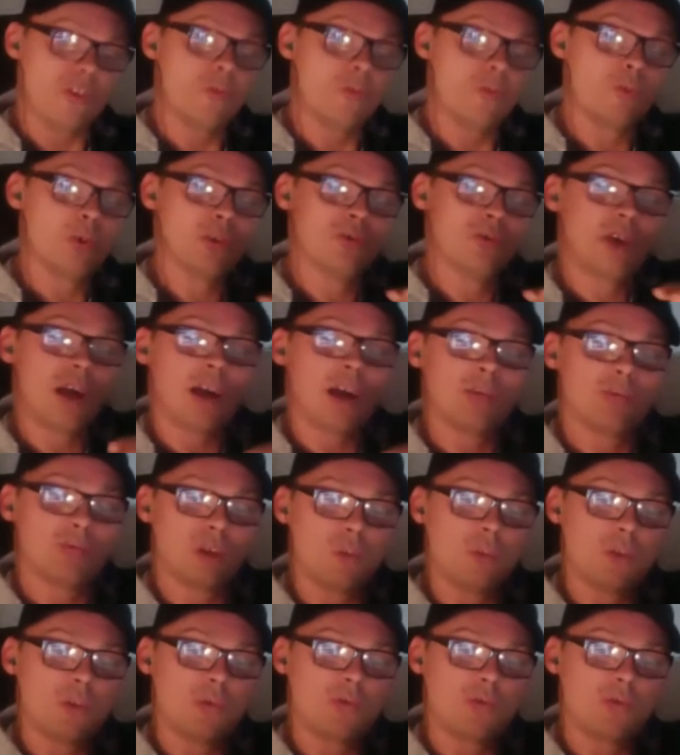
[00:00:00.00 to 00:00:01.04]
often we
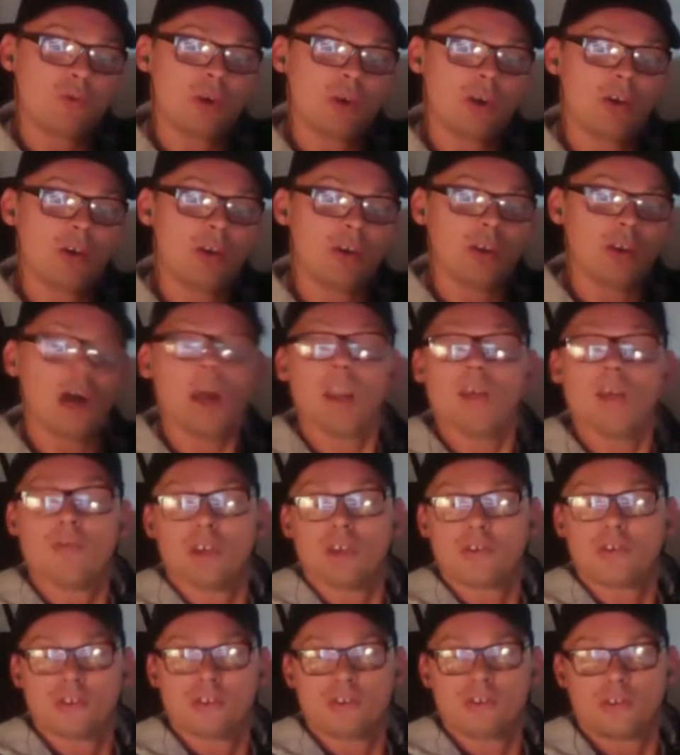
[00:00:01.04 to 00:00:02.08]
find problems where
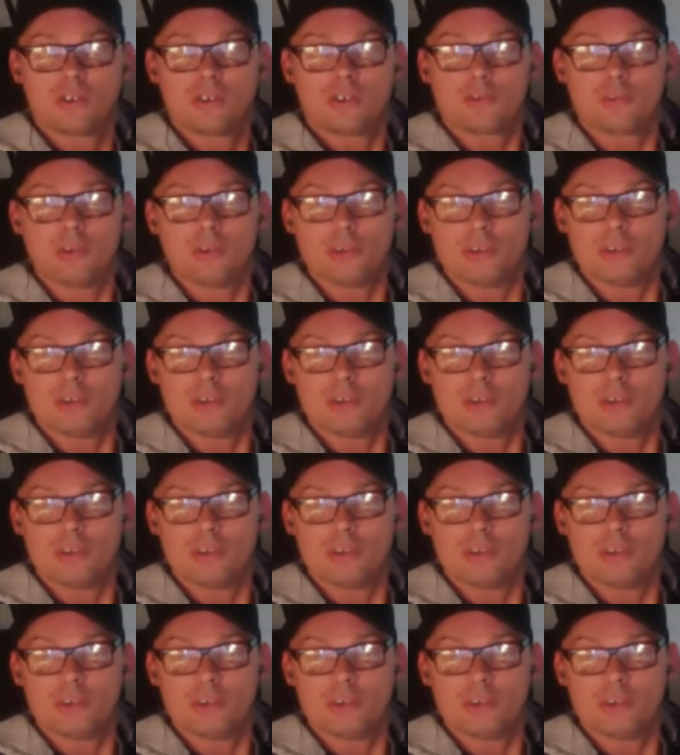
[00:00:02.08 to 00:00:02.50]
none of us